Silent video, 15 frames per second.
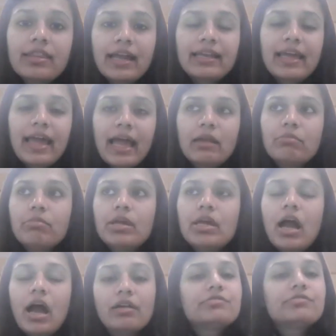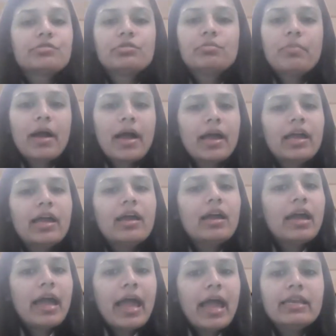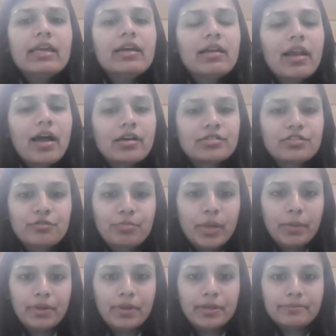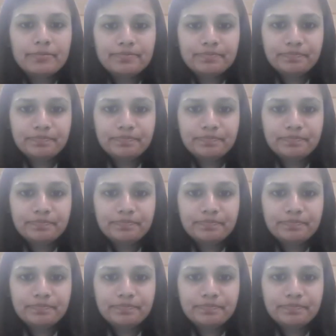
that can be understood by any class of people.